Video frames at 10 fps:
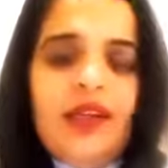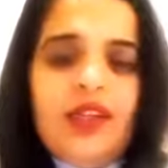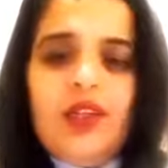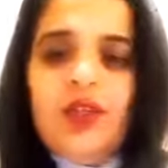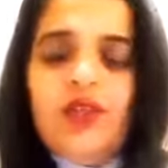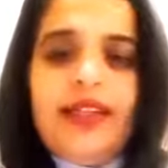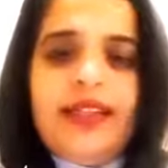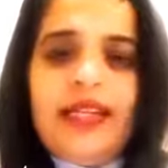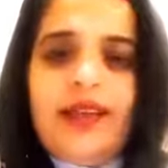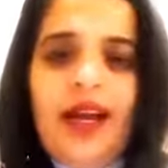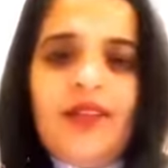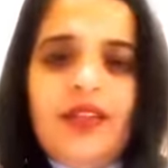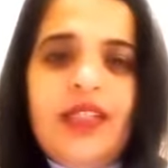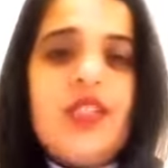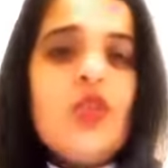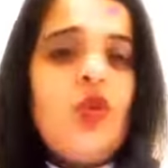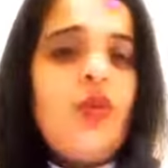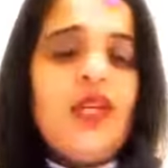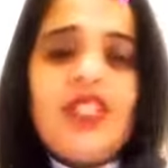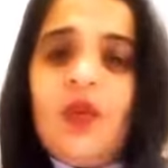You know, Faith Like Gravity, so
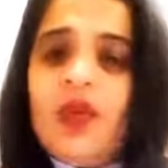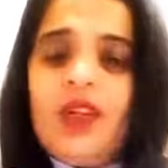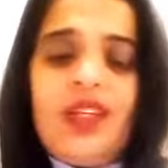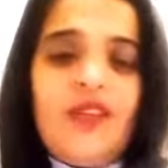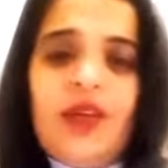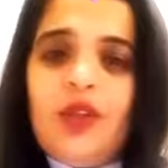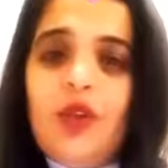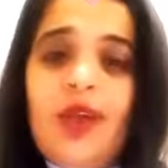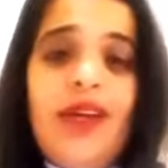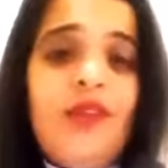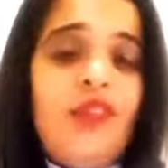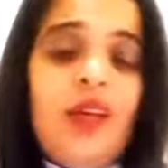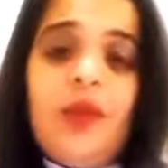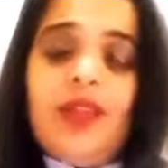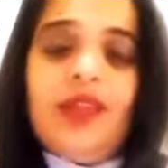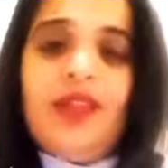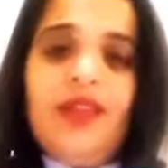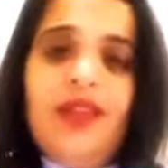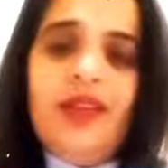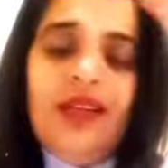much I want to give out to everybody.
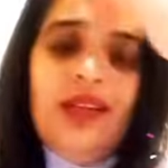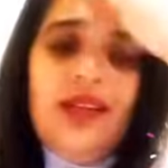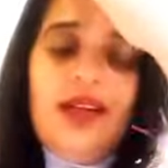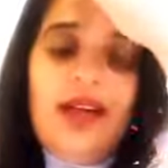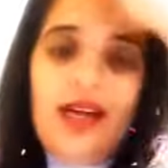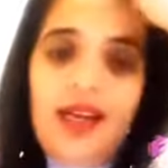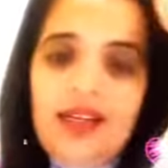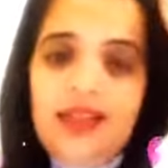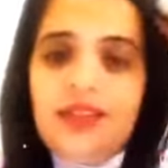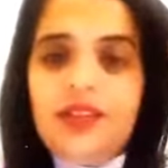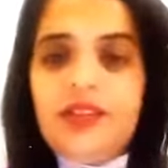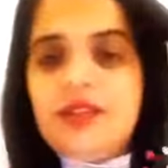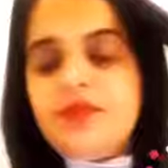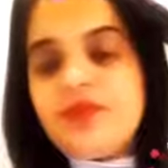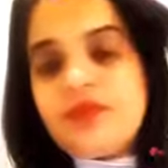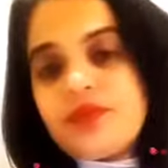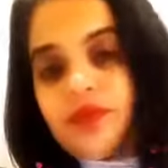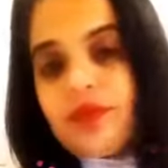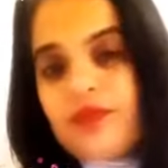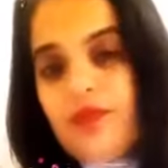And um,
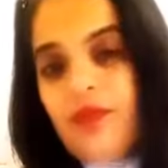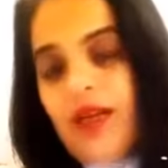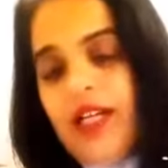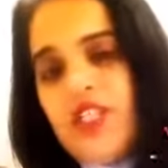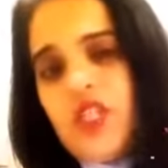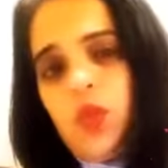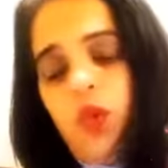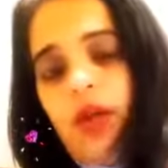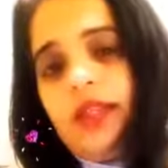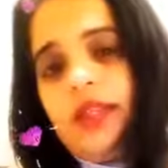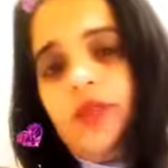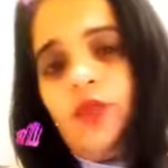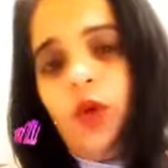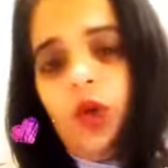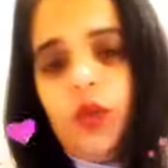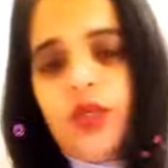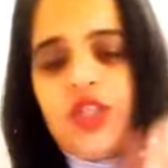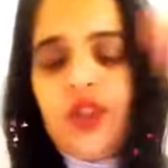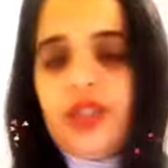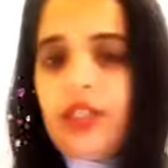I just want that the followers
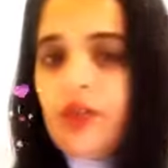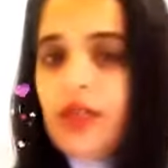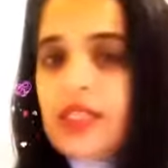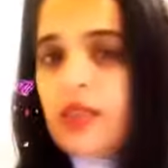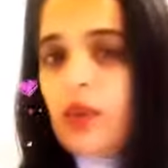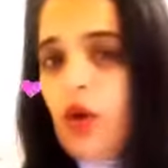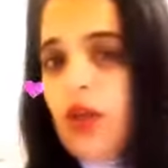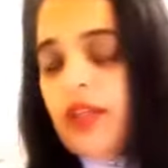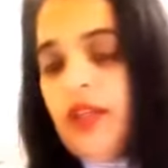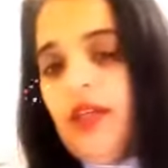should increase a lot